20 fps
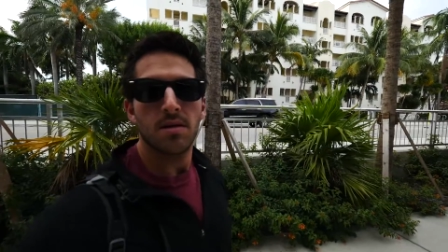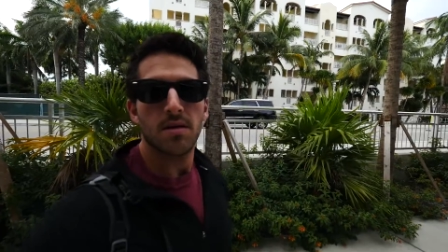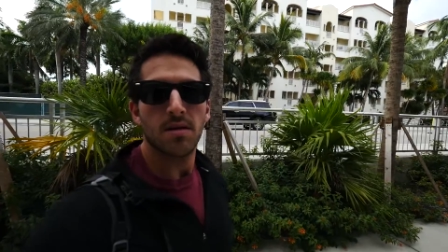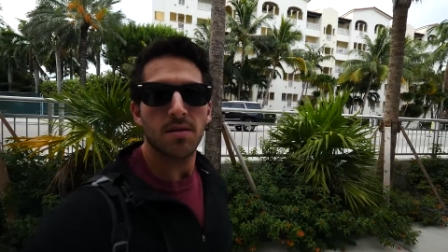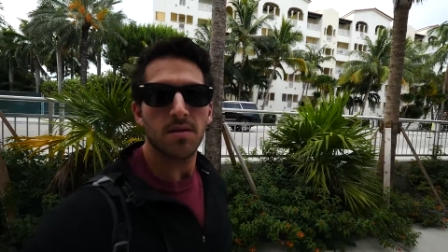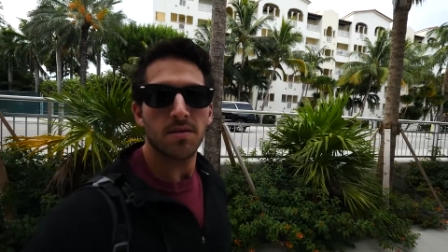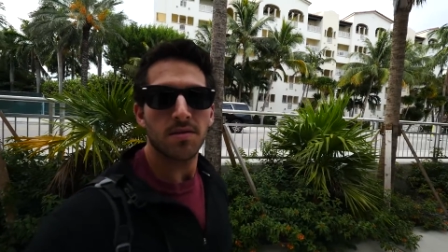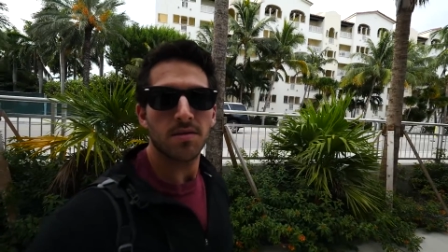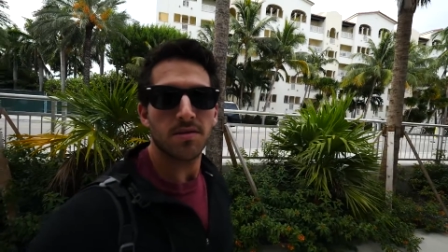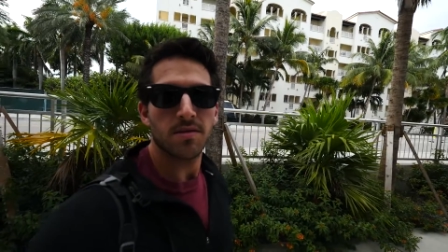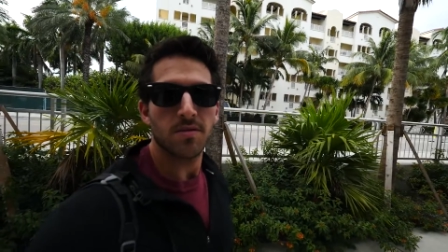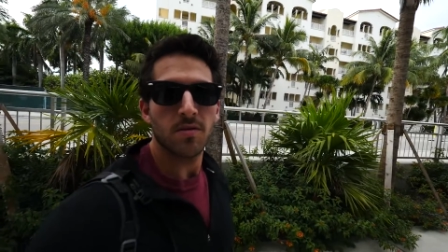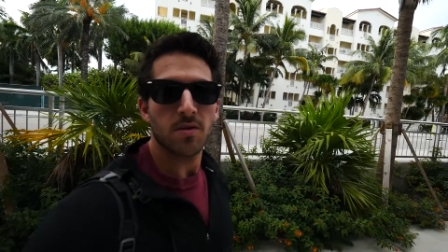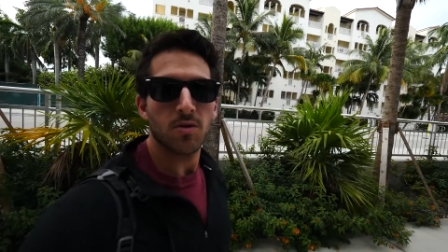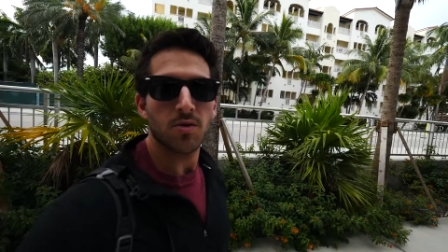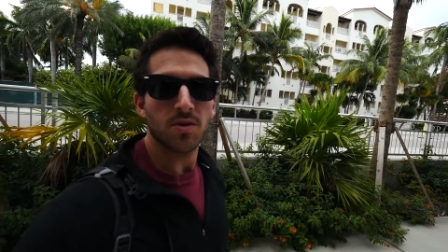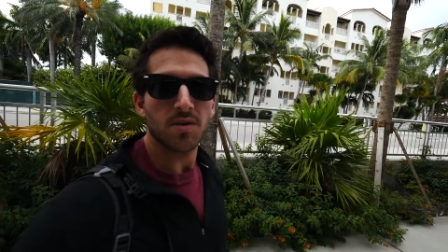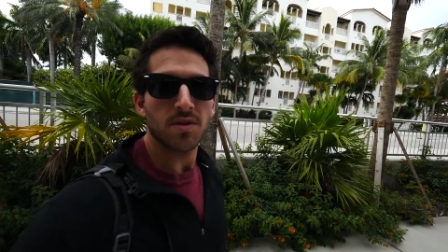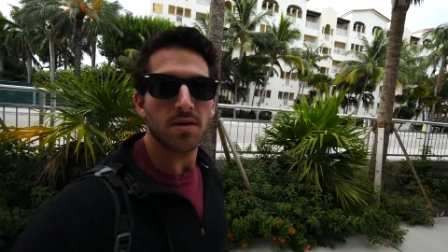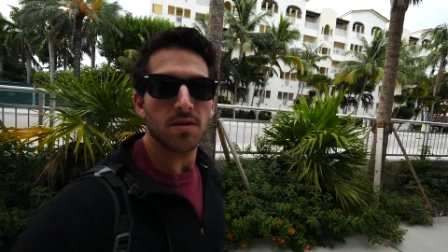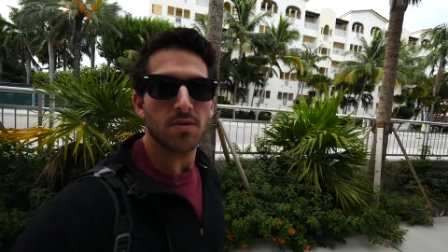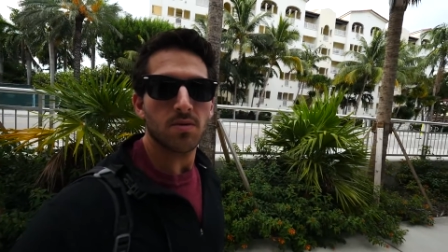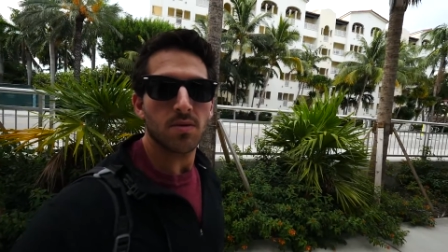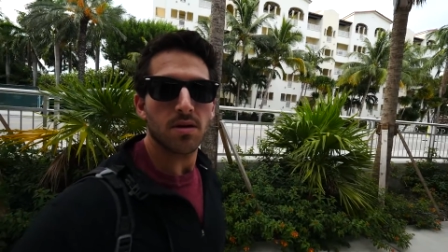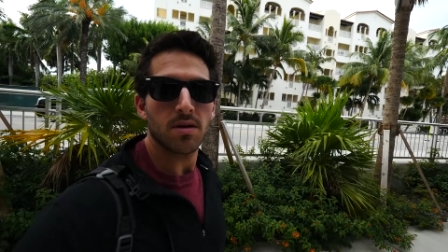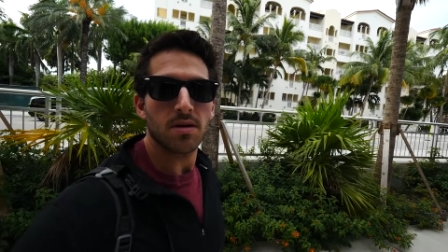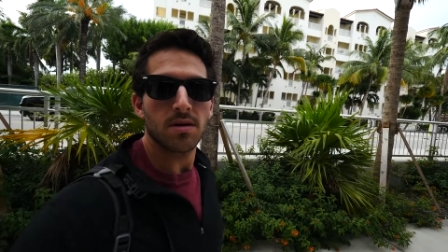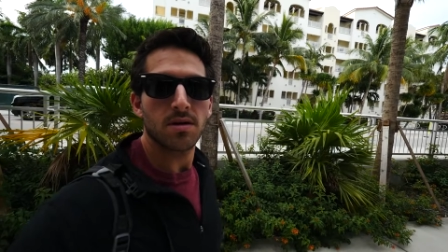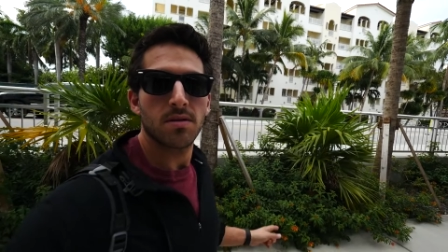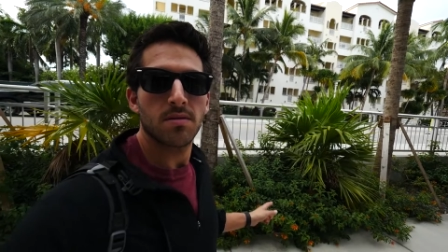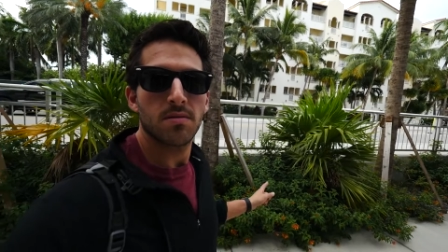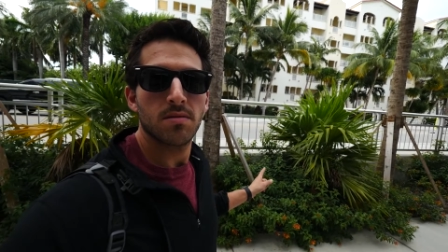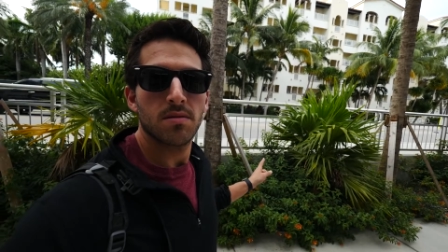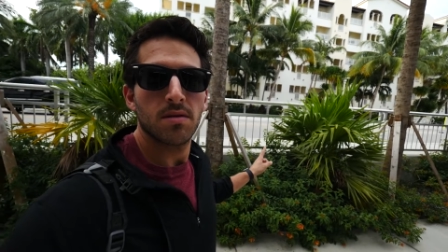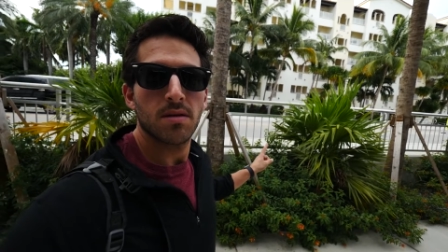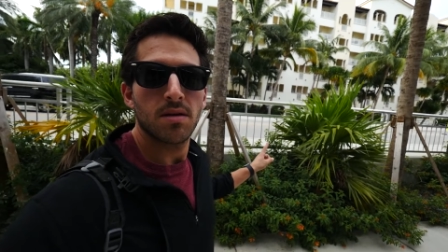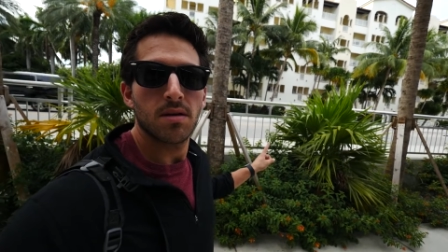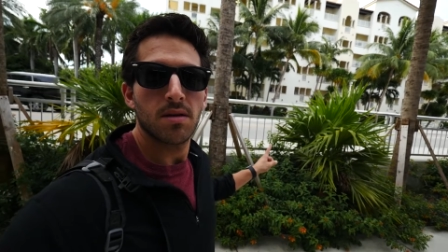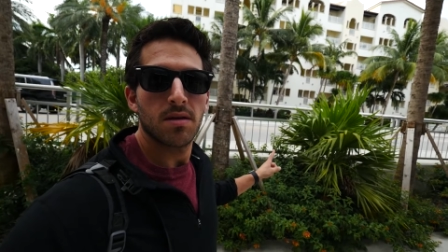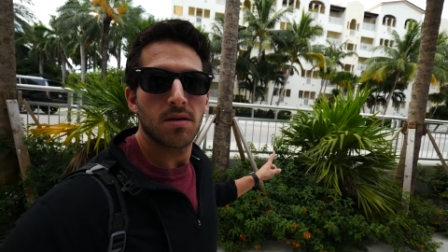This is the lower sidewalk.
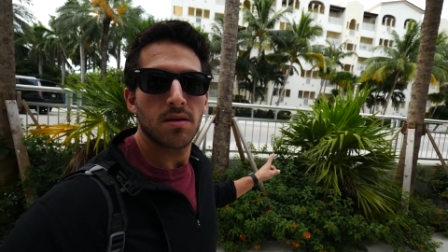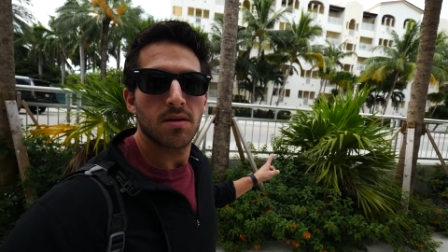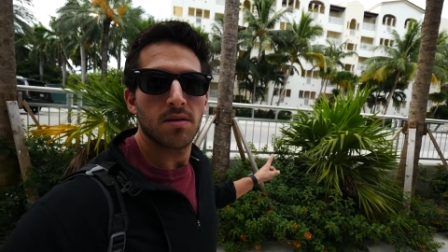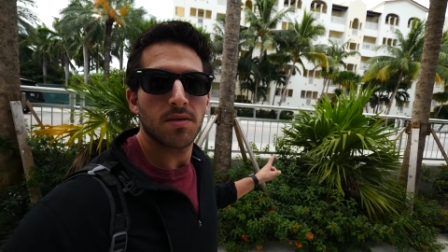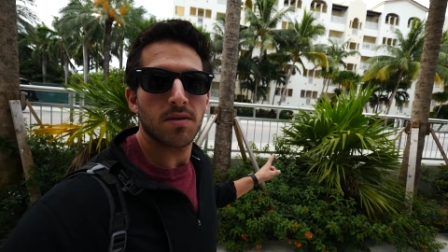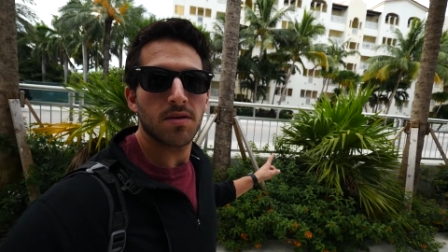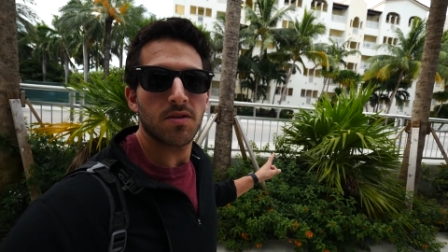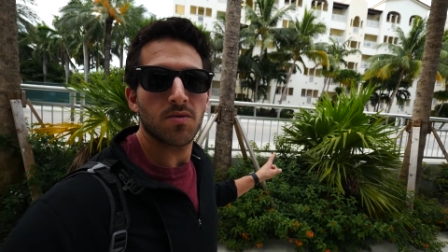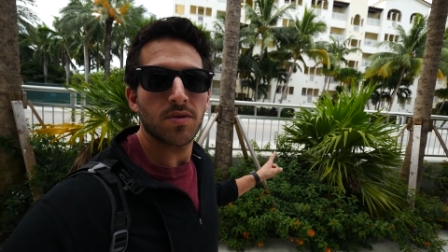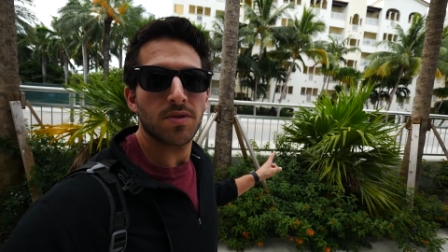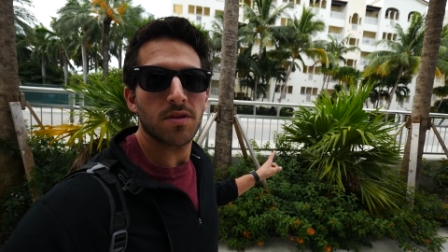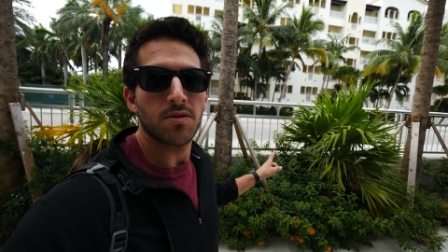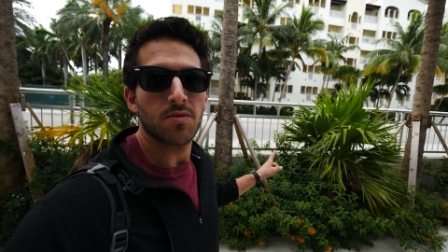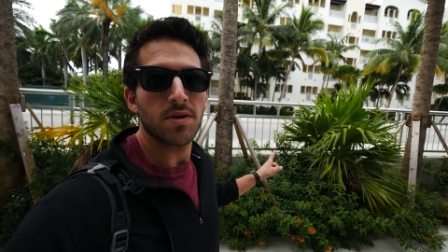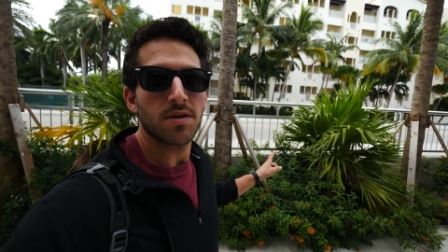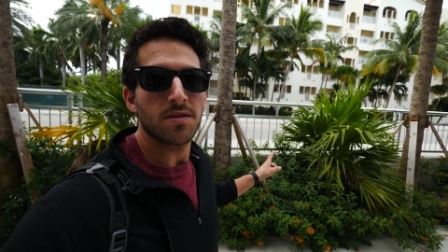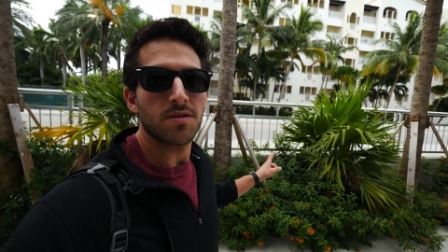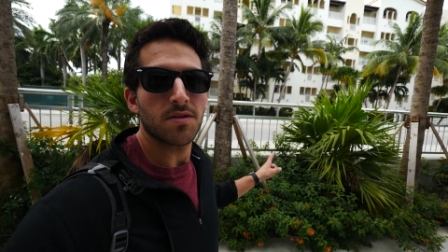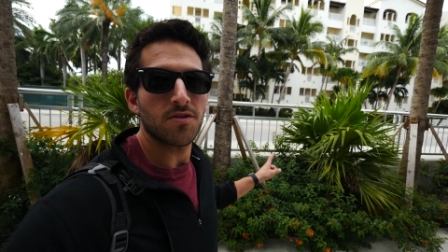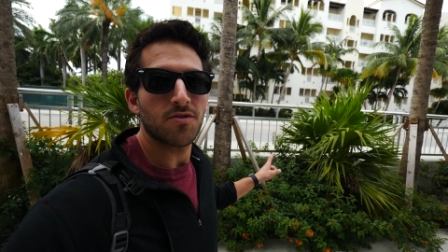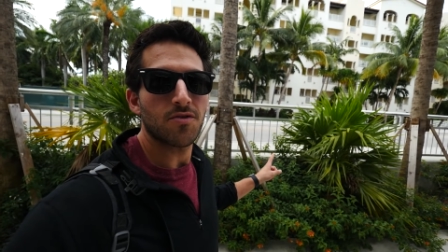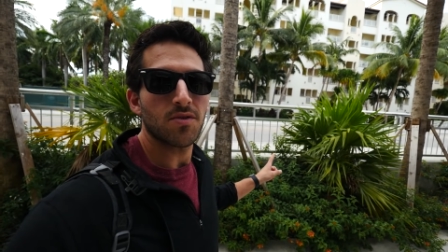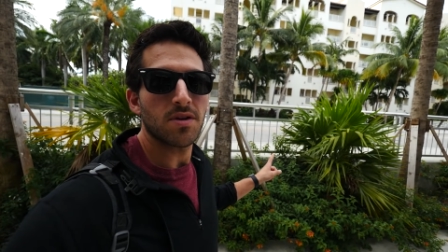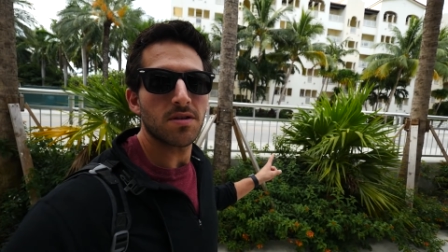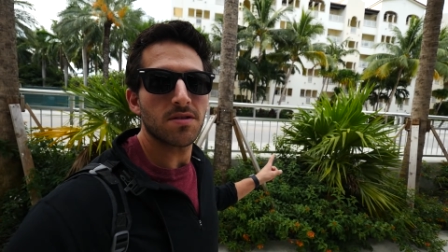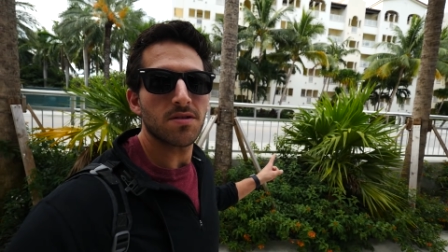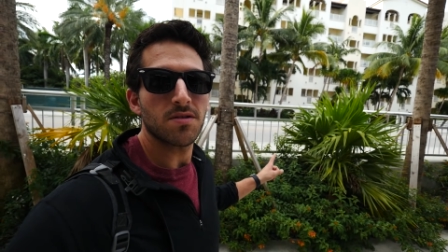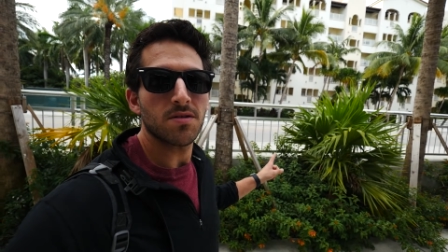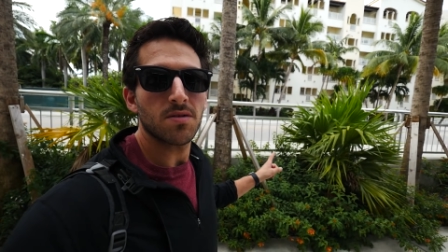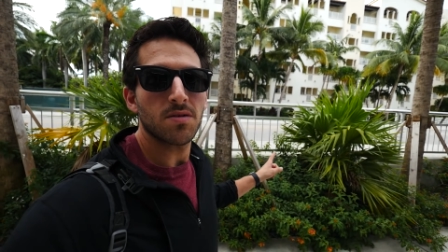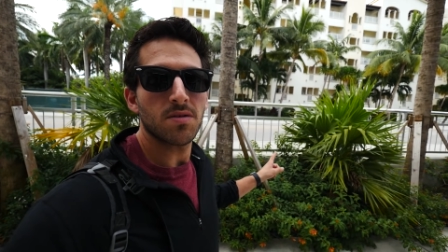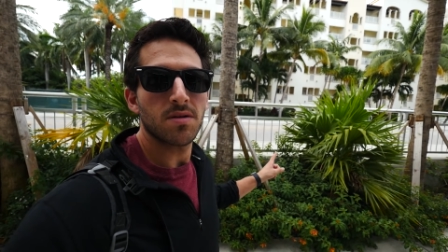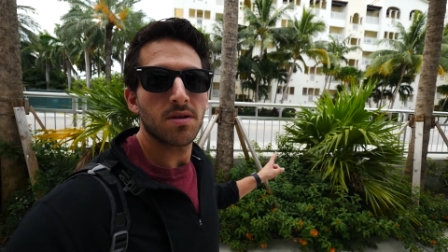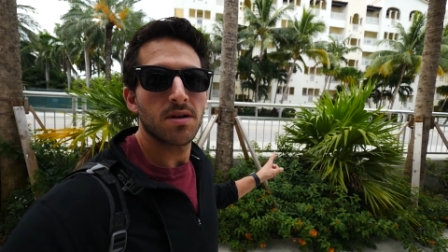This is what they raised the street to.